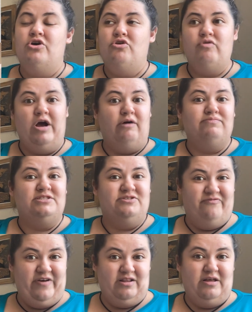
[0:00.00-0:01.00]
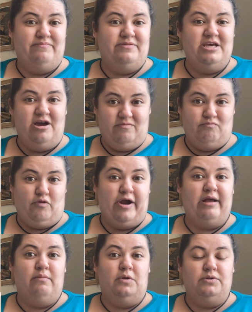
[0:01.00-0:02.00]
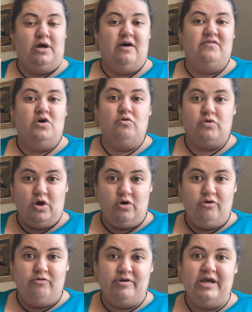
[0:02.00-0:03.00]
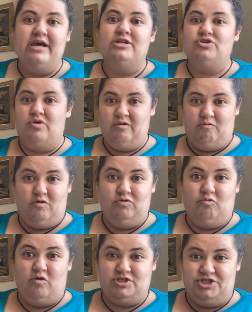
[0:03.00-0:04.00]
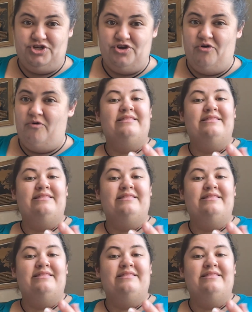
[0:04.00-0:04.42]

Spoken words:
who helped develop the unbreakable Navajo code during World War II.